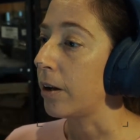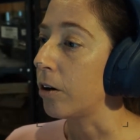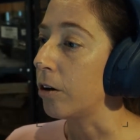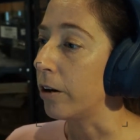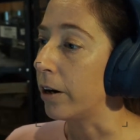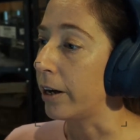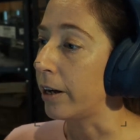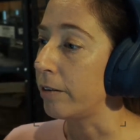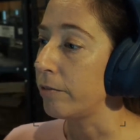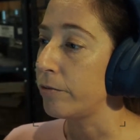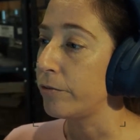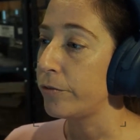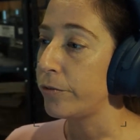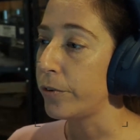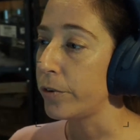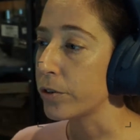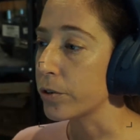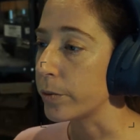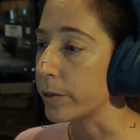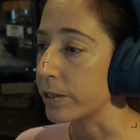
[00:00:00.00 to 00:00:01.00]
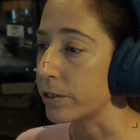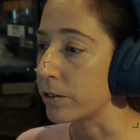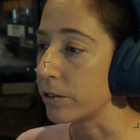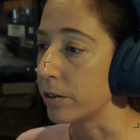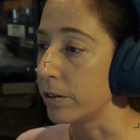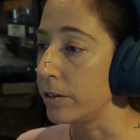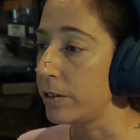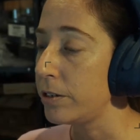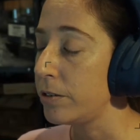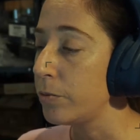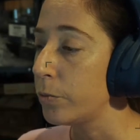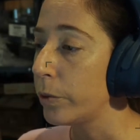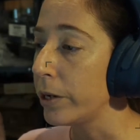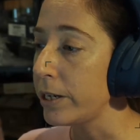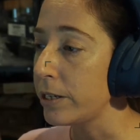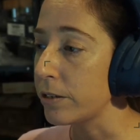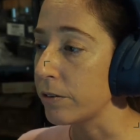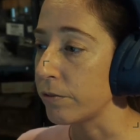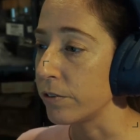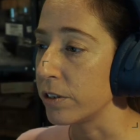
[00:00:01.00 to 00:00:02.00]
All right, first question,
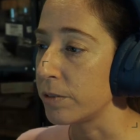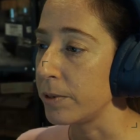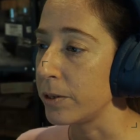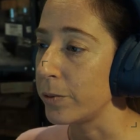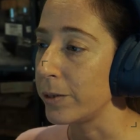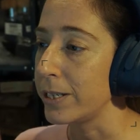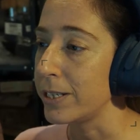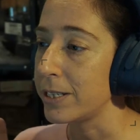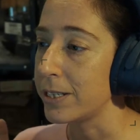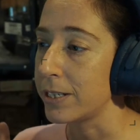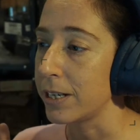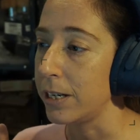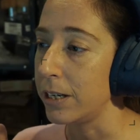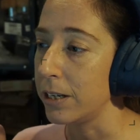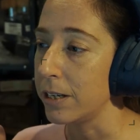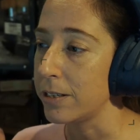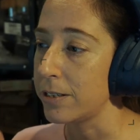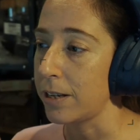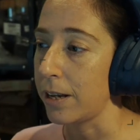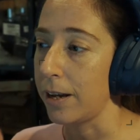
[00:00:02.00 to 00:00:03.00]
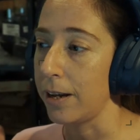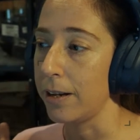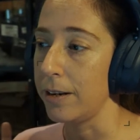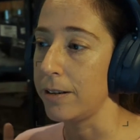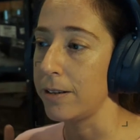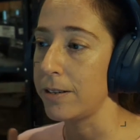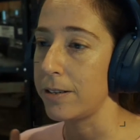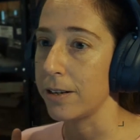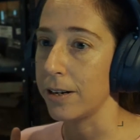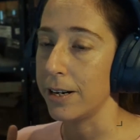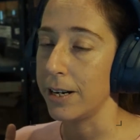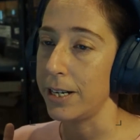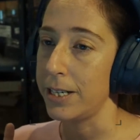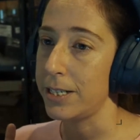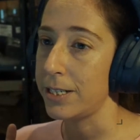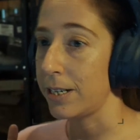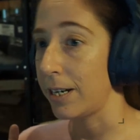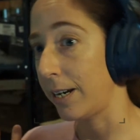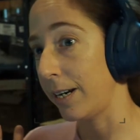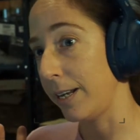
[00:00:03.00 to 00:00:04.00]
weight difference between stainless and
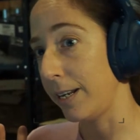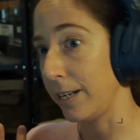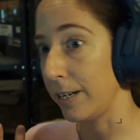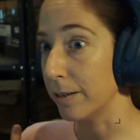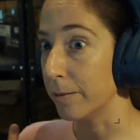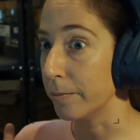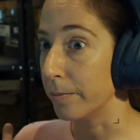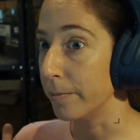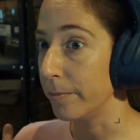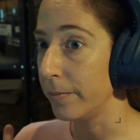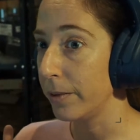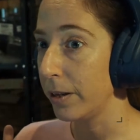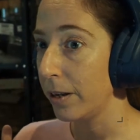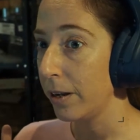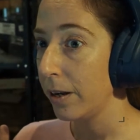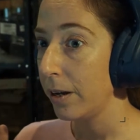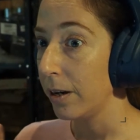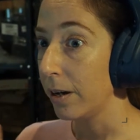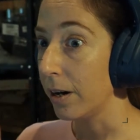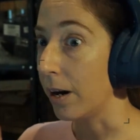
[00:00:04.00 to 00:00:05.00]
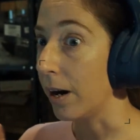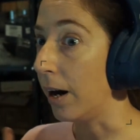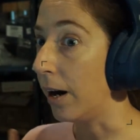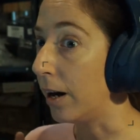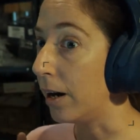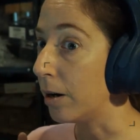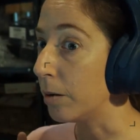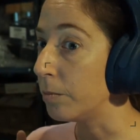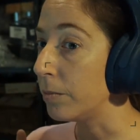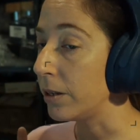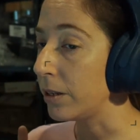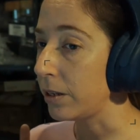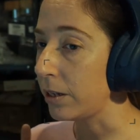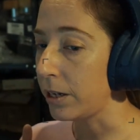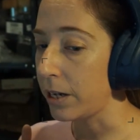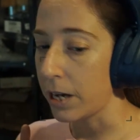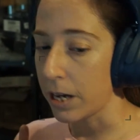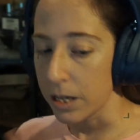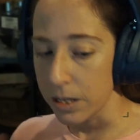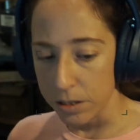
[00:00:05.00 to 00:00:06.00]
titanium.
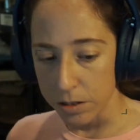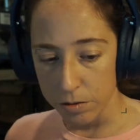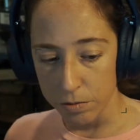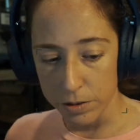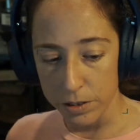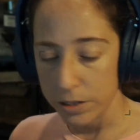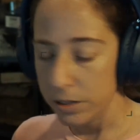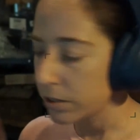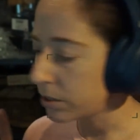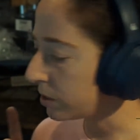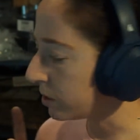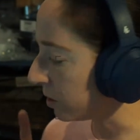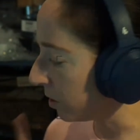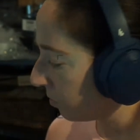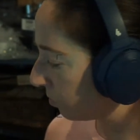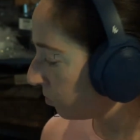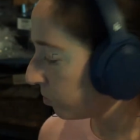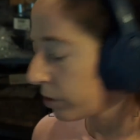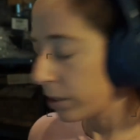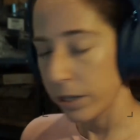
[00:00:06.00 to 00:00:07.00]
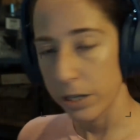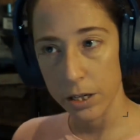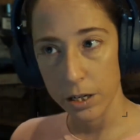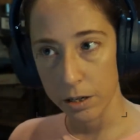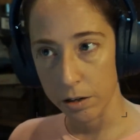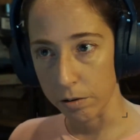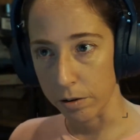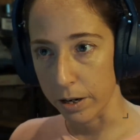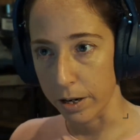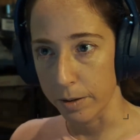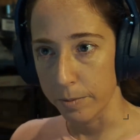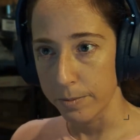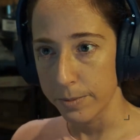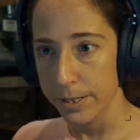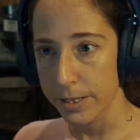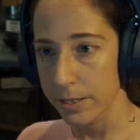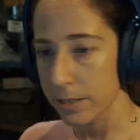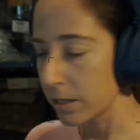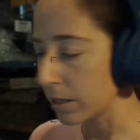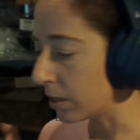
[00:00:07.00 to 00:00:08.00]
The answer is several
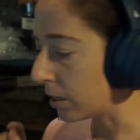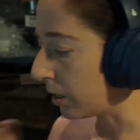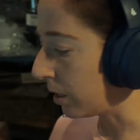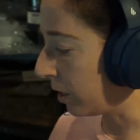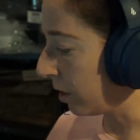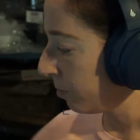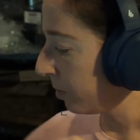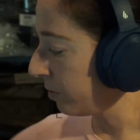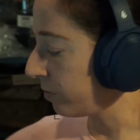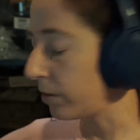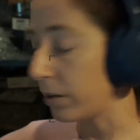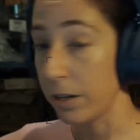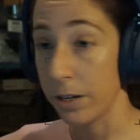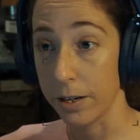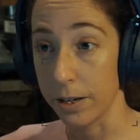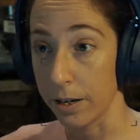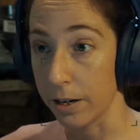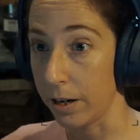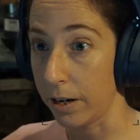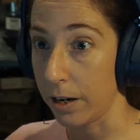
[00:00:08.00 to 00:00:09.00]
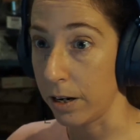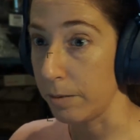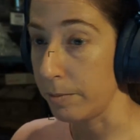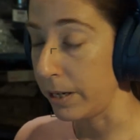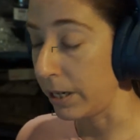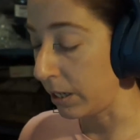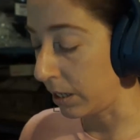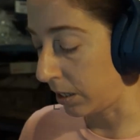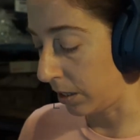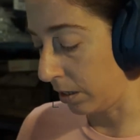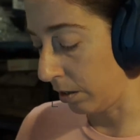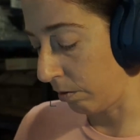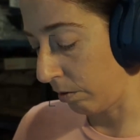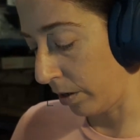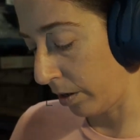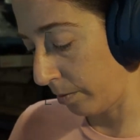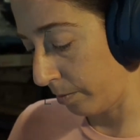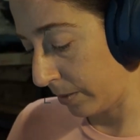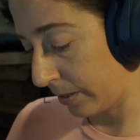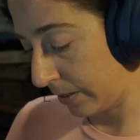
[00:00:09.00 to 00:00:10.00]
kilograms. Let me find out how many
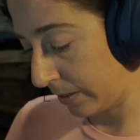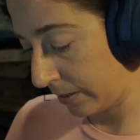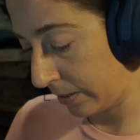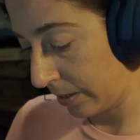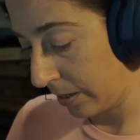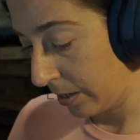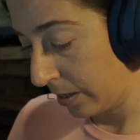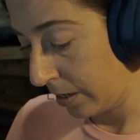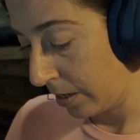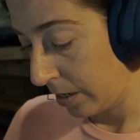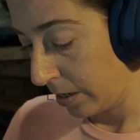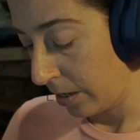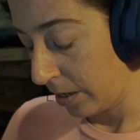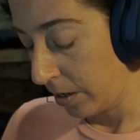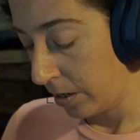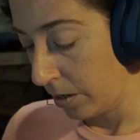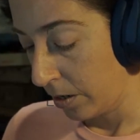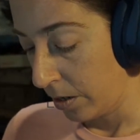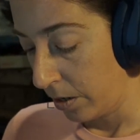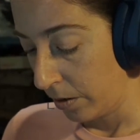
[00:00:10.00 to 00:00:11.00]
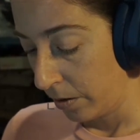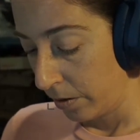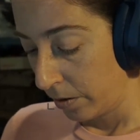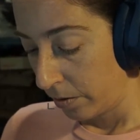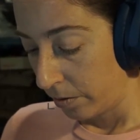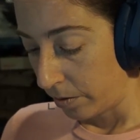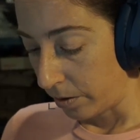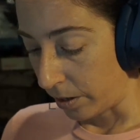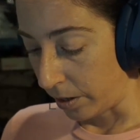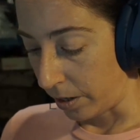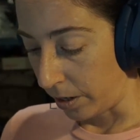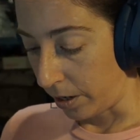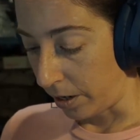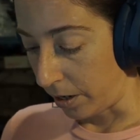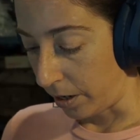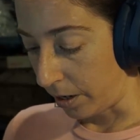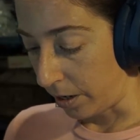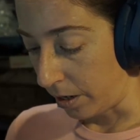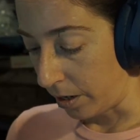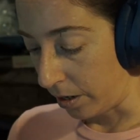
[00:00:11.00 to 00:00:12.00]
kilograms I
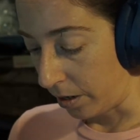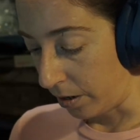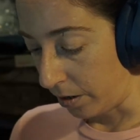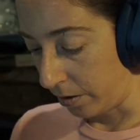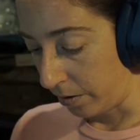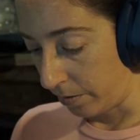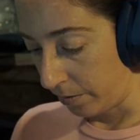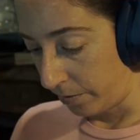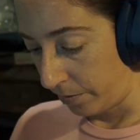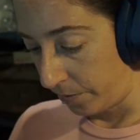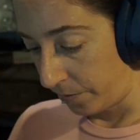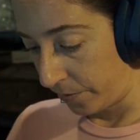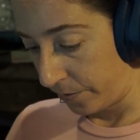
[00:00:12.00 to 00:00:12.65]
have.